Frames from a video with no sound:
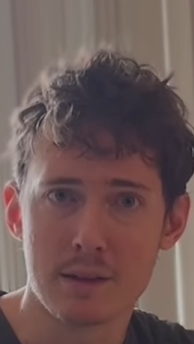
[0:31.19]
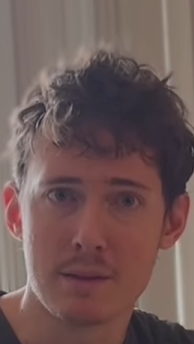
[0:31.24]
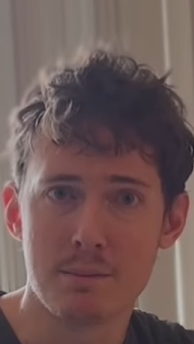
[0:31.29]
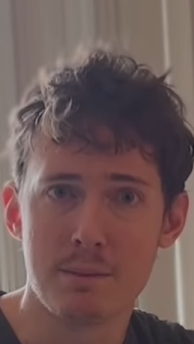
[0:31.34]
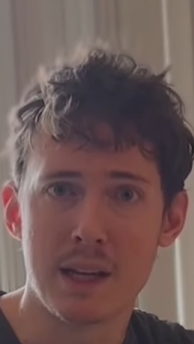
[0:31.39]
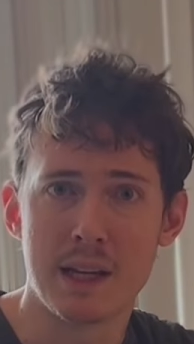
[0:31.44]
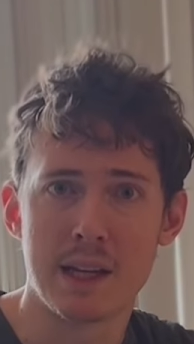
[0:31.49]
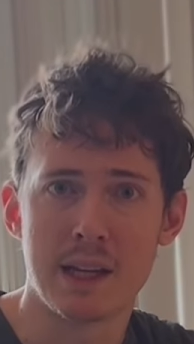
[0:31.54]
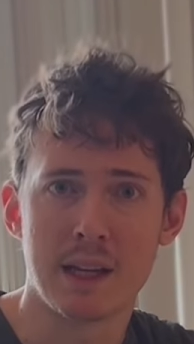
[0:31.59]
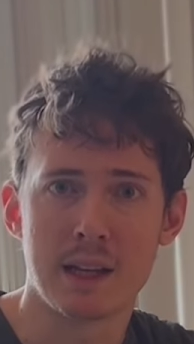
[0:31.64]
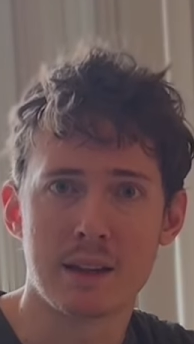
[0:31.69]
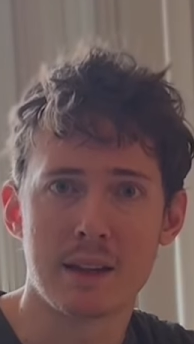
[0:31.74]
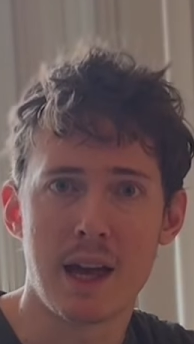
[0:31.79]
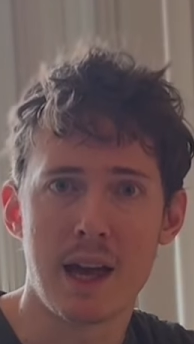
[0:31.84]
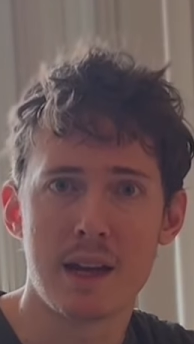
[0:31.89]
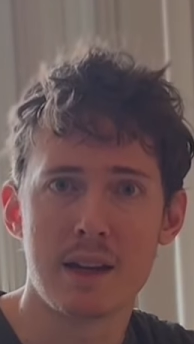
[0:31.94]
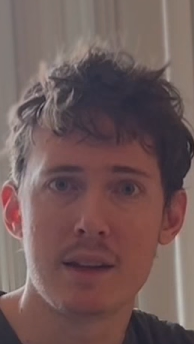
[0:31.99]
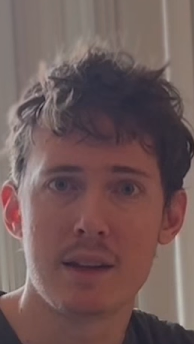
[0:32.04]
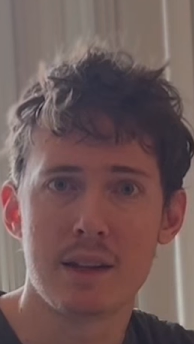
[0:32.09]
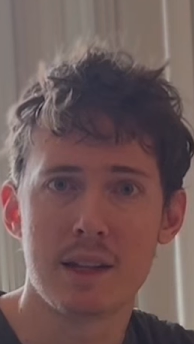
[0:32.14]
meaning
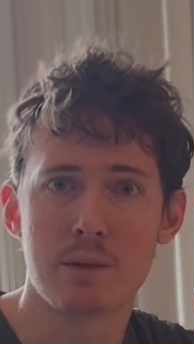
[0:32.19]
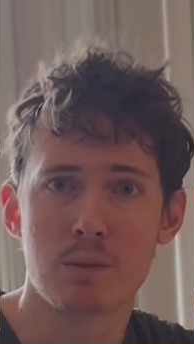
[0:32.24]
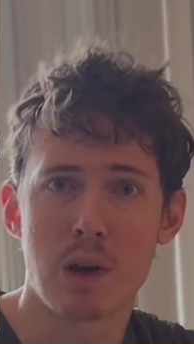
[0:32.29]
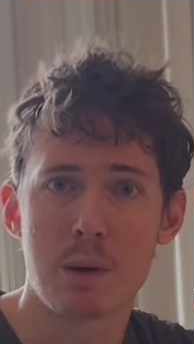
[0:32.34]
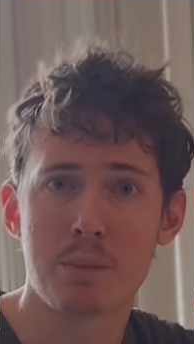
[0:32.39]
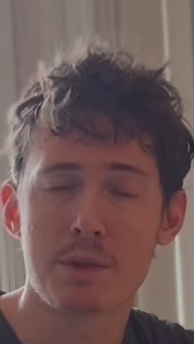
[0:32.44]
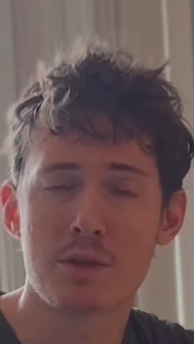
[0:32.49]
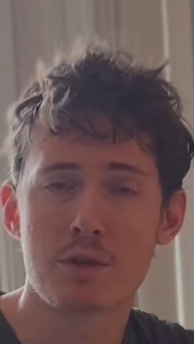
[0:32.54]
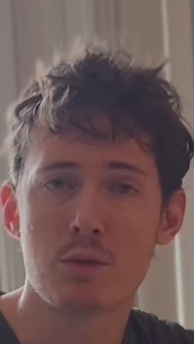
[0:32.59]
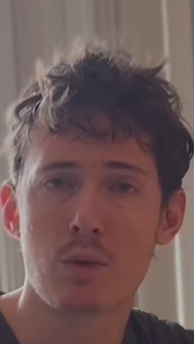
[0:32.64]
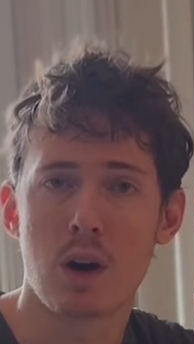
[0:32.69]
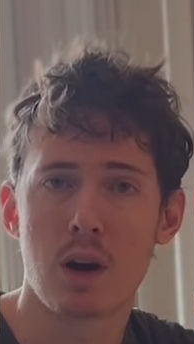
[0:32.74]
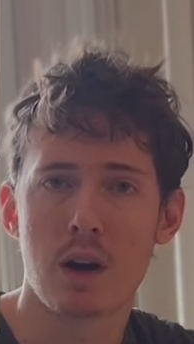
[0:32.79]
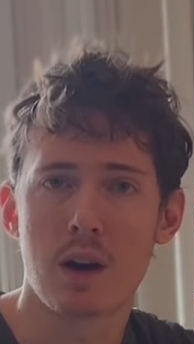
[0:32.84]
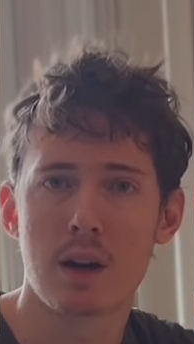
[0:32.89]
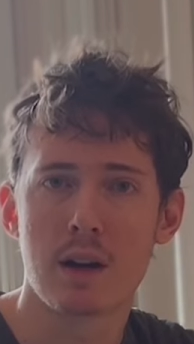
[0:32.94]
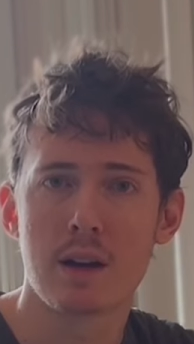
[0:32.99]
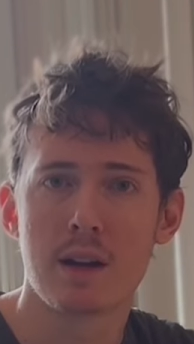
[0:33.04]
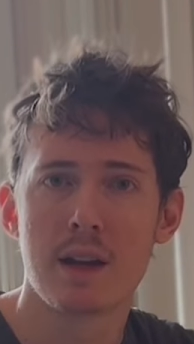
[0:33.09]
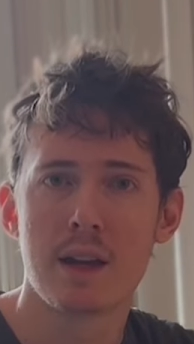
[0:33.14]
that the
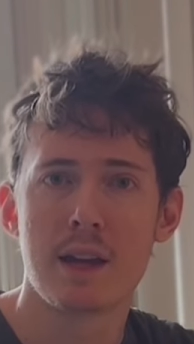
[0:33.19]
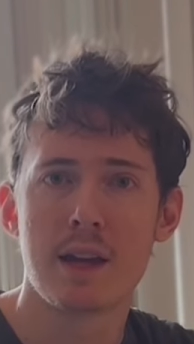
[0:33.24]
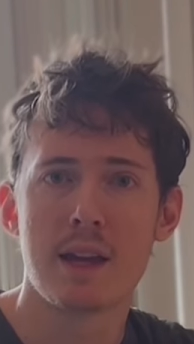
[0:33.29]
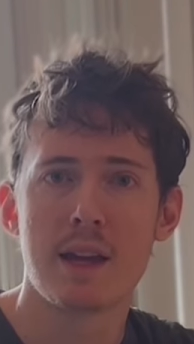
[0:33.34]
repertoire